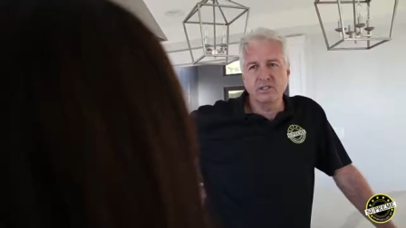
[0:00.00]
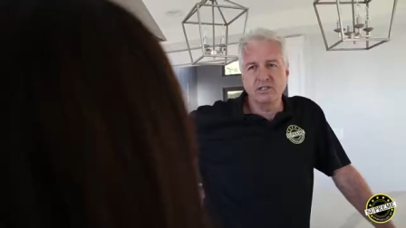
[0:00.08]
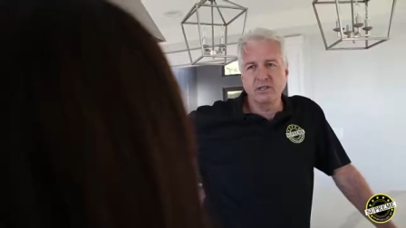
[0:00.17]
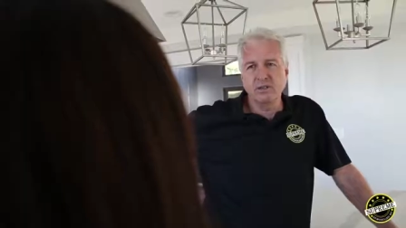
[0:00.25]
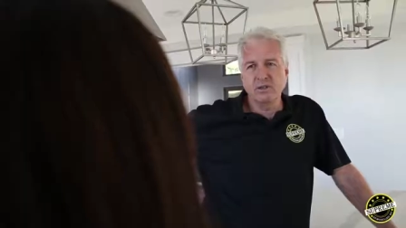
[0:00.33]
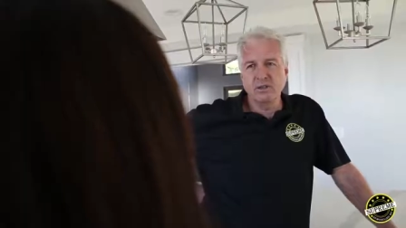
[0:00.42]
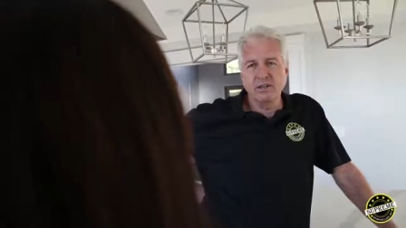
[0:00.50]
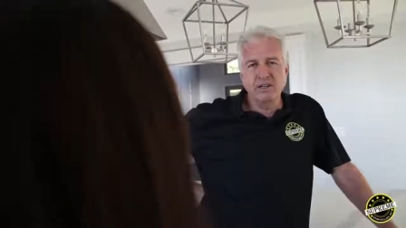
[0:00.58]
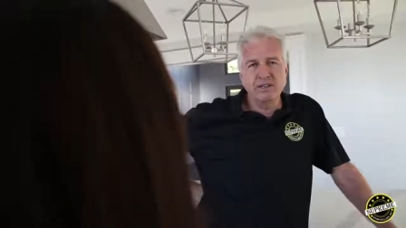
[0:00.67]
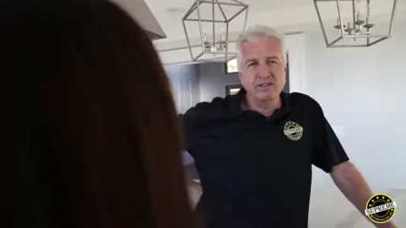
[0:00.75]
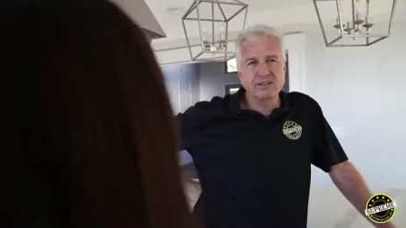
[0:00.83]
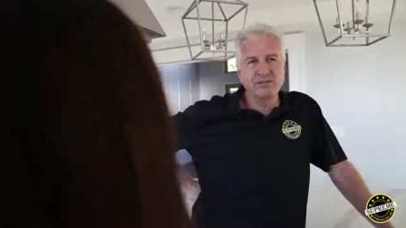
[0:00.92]

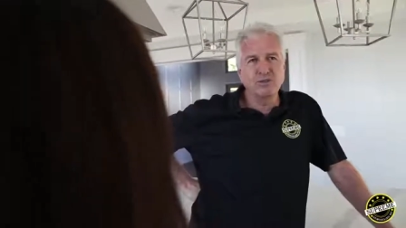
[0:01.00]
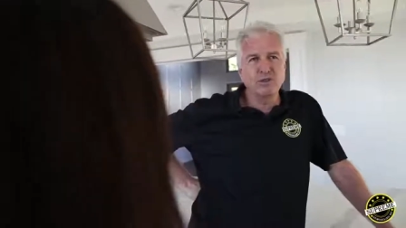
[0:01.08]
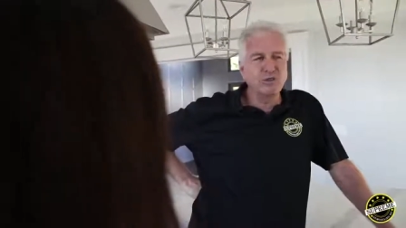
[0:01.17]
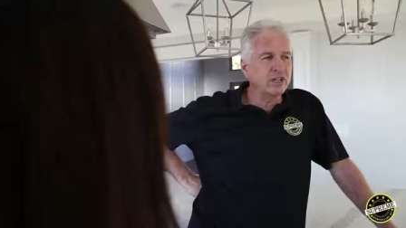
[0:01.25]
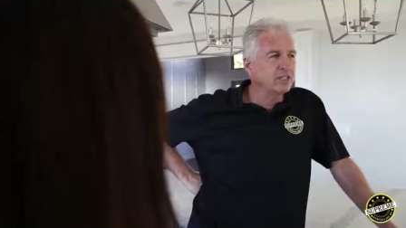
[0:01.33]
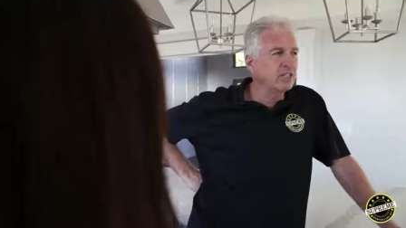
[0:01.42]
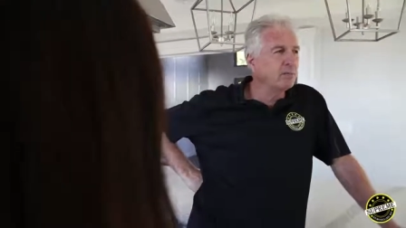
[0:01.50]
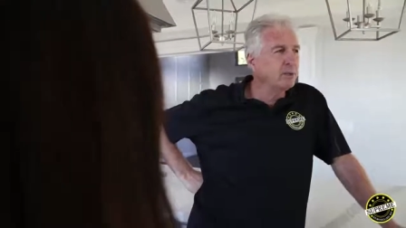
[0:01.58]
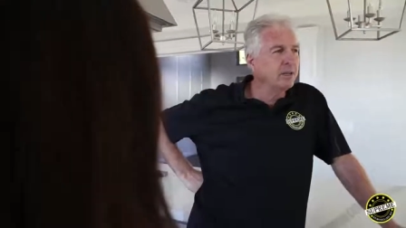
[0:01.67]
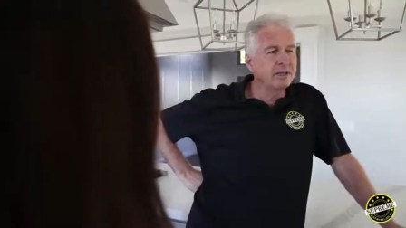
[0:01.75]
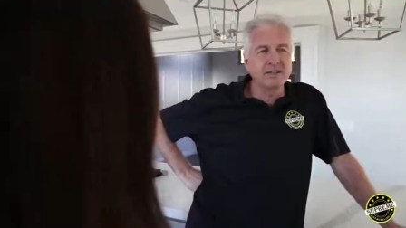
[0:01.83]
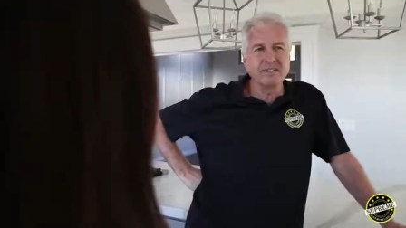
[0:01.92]
Rami, and
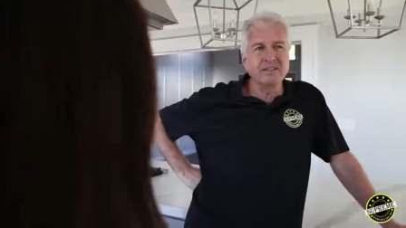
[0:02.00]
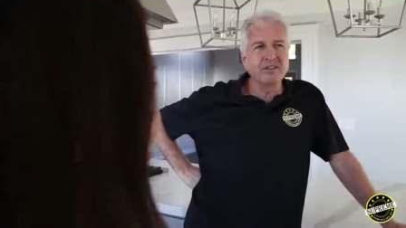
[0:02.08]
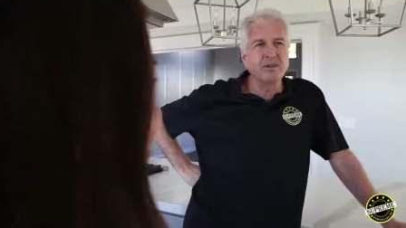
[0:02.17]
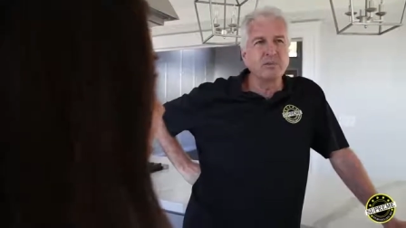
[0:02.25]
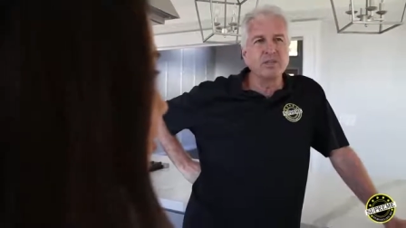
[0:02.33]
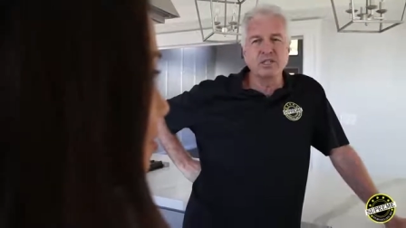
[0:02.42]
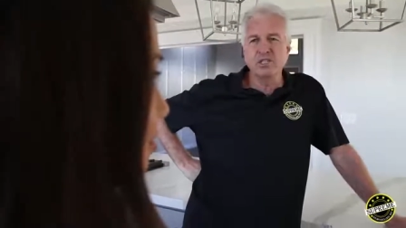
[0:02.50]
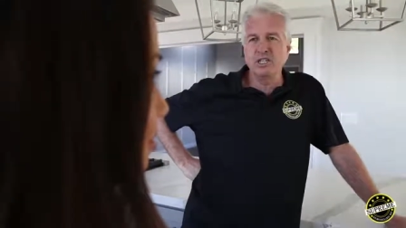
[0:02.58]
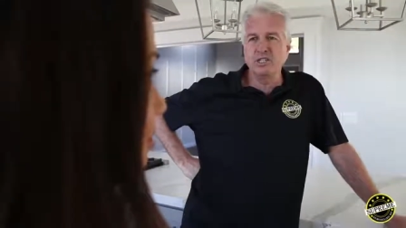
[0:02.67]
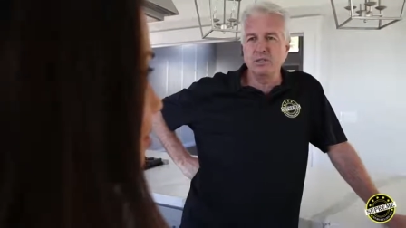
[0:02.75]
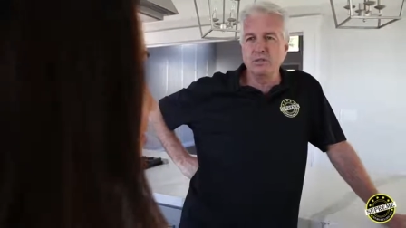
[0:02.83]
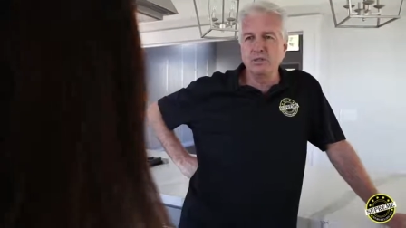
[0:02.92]
we seemed to have a
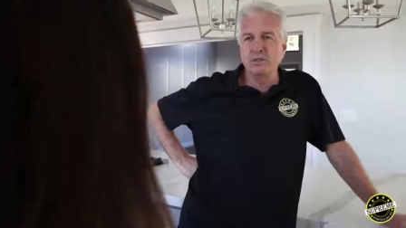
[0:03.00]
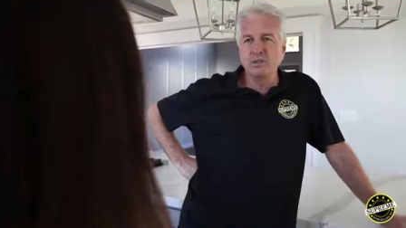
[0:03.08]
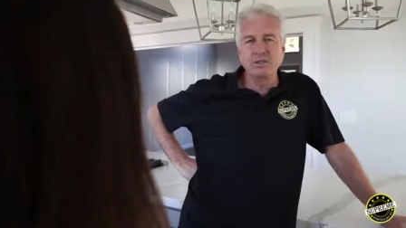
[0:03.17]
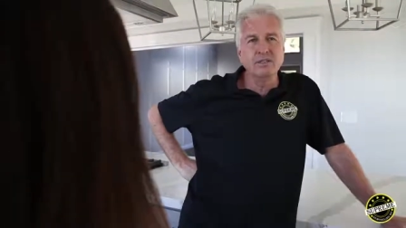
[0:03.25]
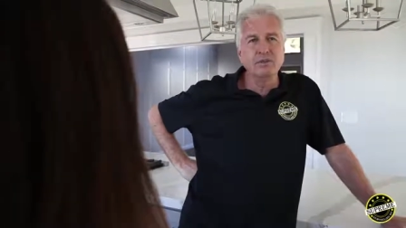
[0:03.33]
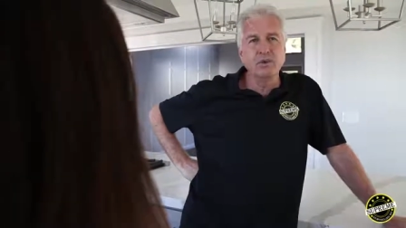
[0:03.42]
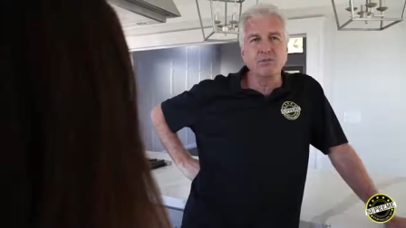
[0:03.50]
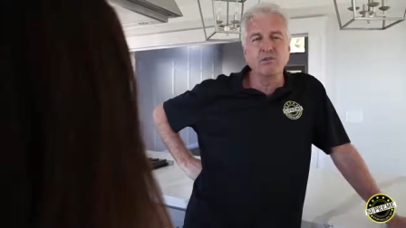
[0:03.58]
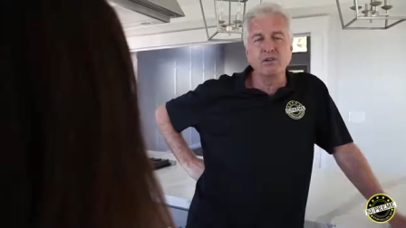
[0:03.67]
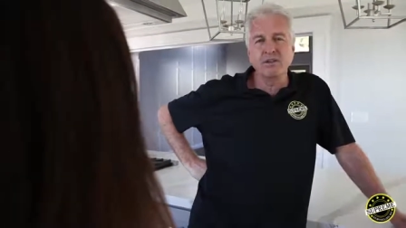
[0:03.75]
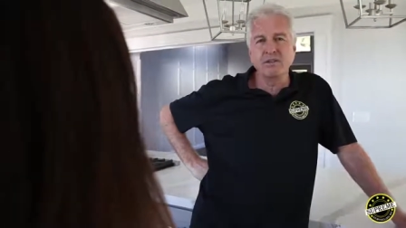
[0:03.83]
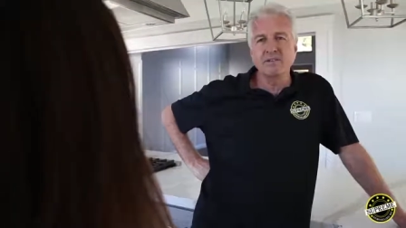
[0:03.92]
good
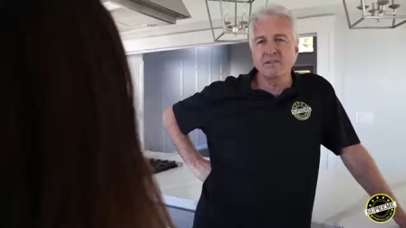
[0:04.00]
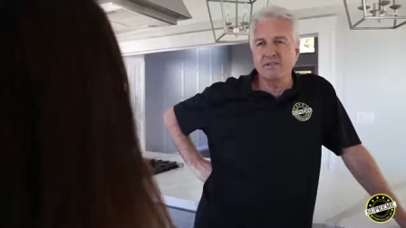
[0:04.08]
communication and